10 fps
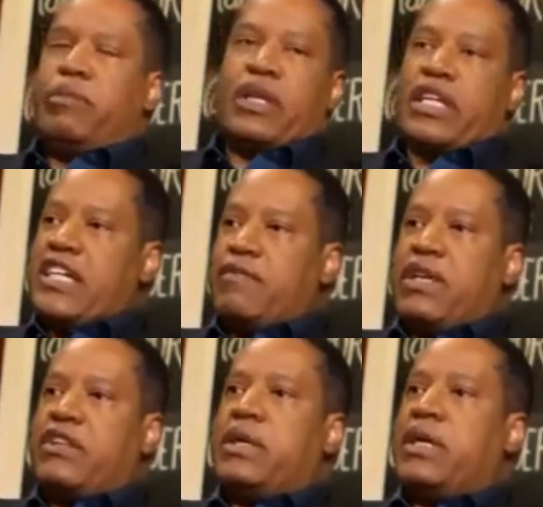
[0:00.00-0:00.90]
believe
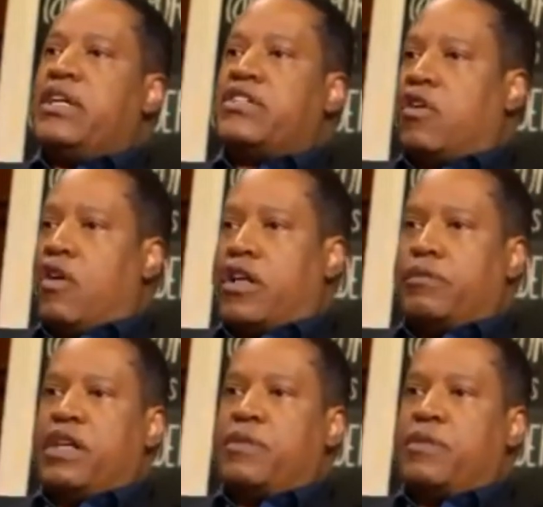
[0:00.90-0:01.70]
me, the media's on it.